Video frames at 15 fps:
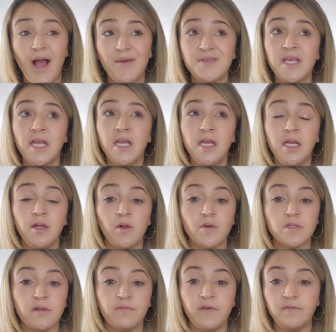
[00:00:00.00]
I was going to need
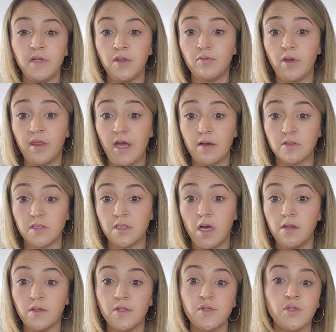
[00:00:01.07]
close to $53,000.